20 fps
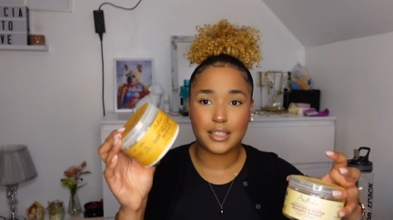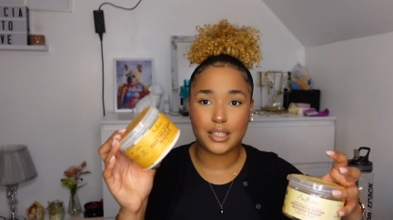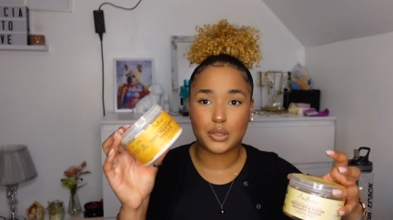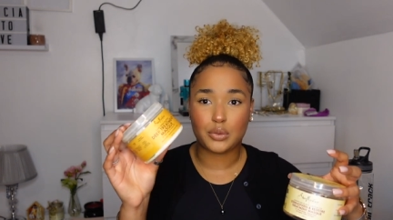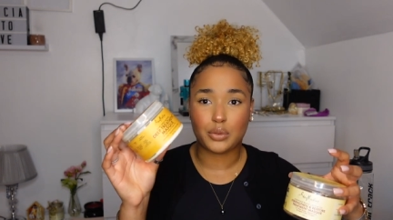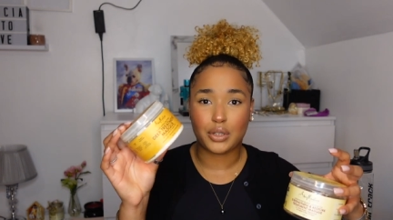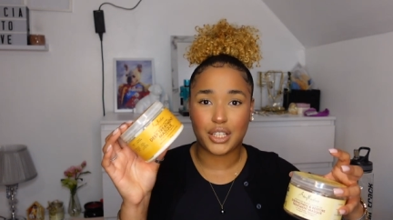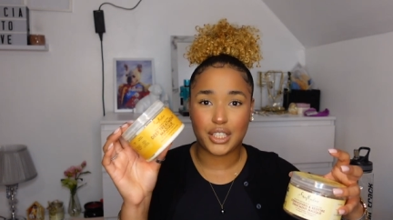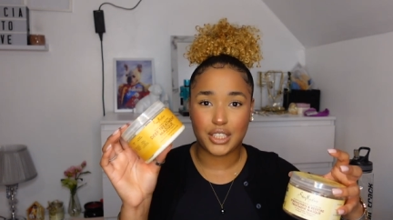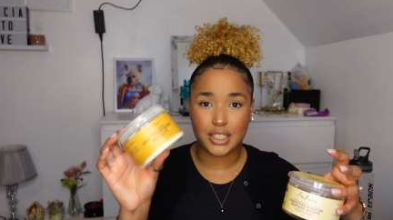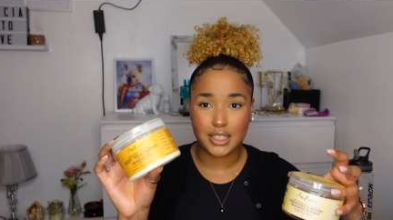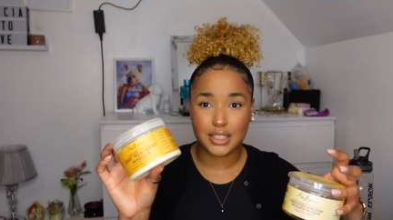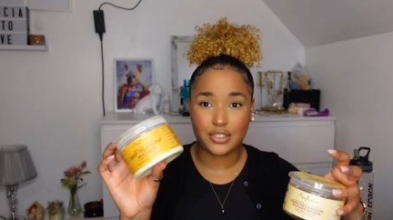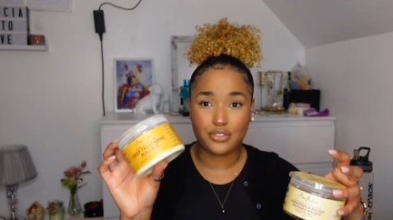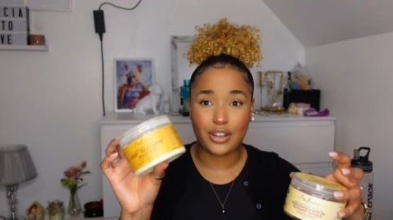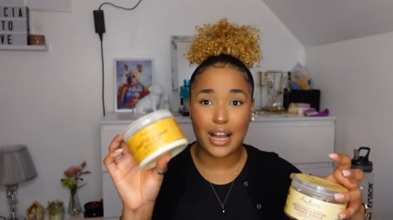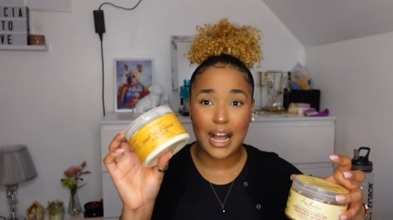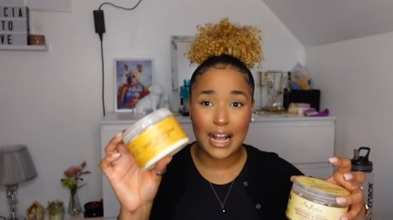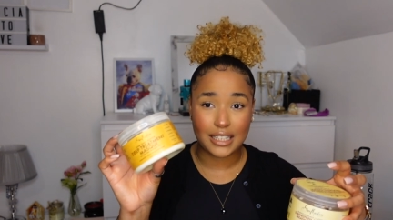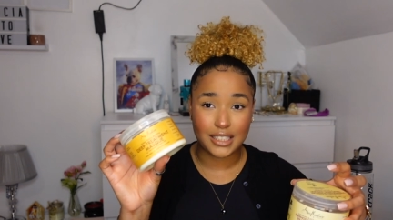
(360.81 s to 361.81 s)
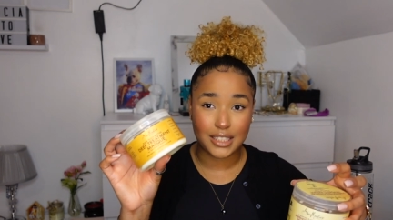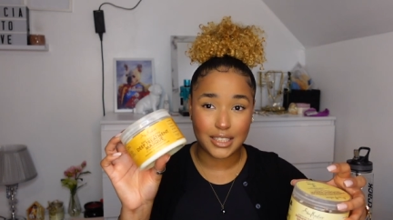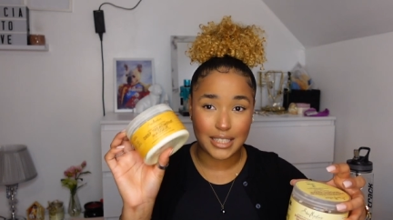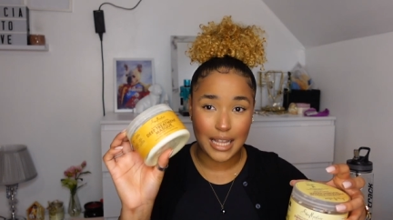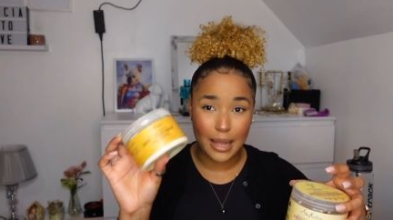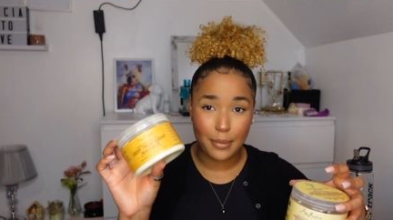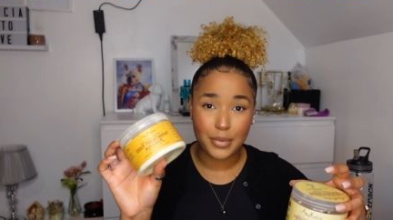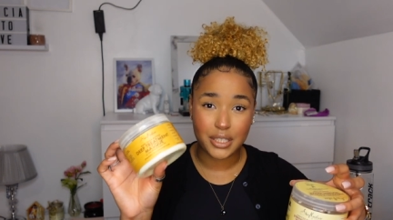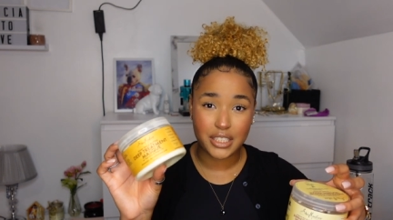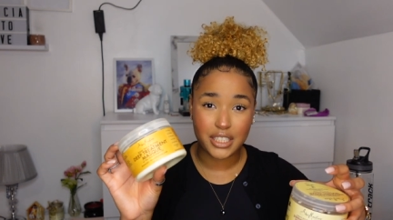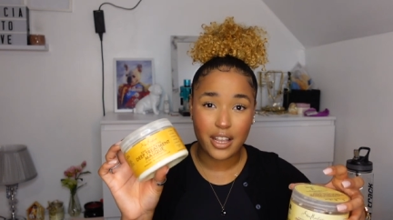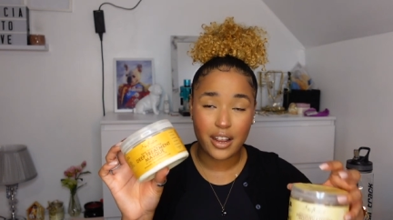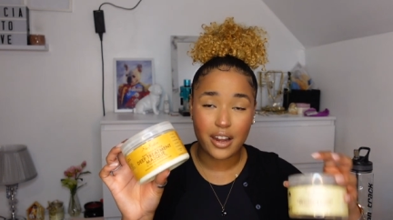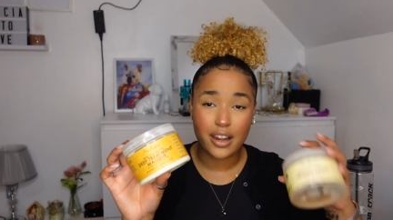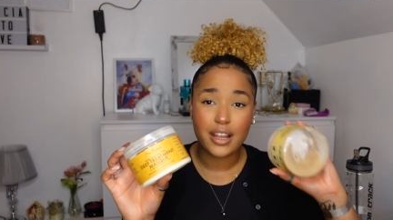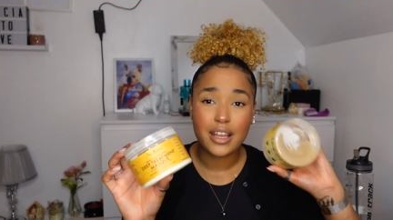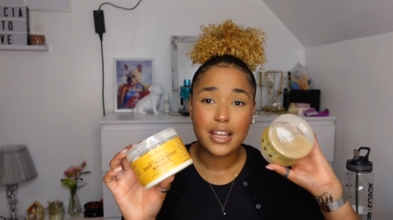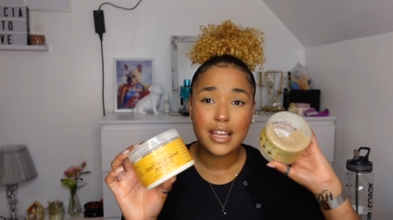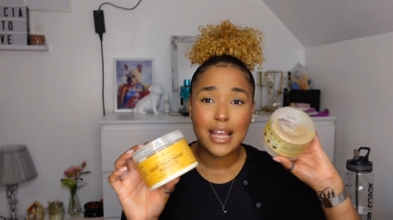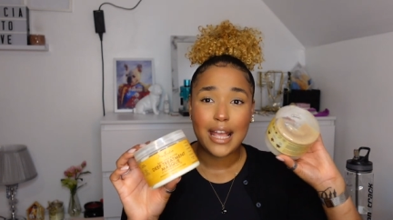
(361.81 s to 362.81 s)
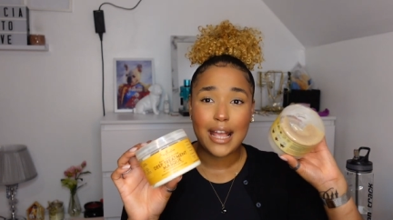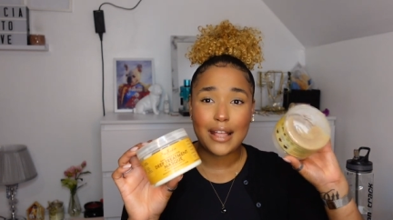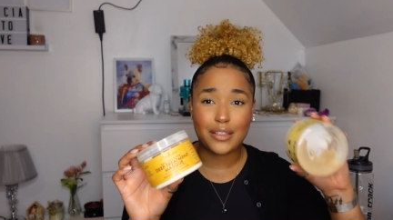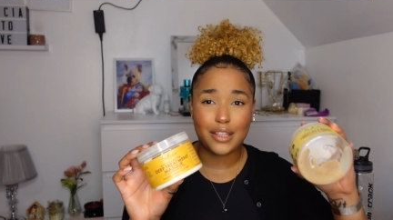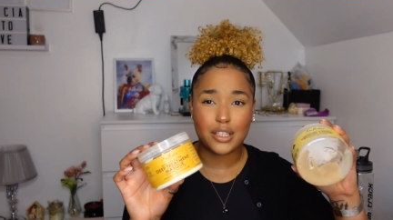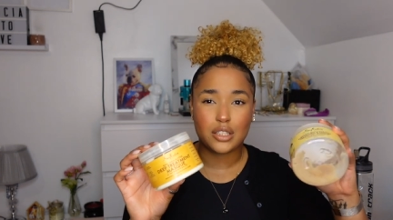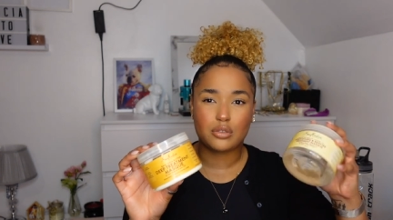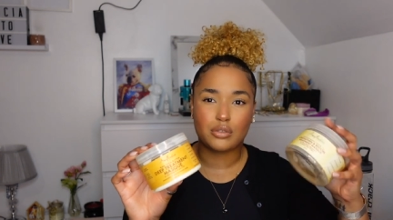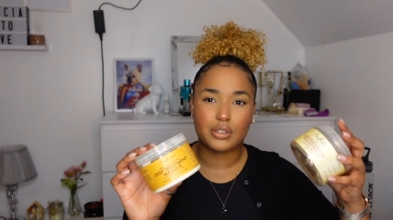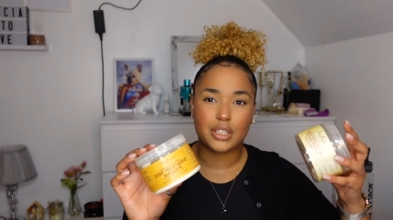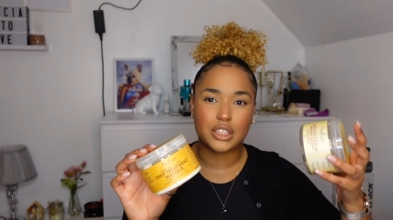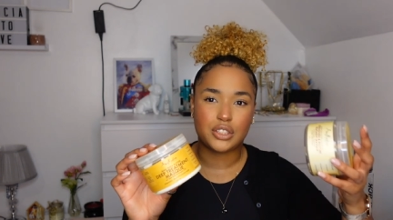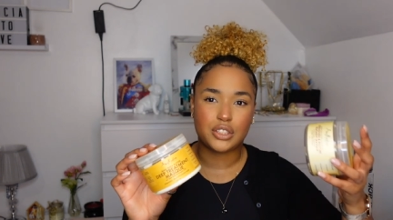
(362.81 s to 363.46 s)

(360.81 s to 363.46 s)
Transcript: This one is just for actually damaged hair, and this one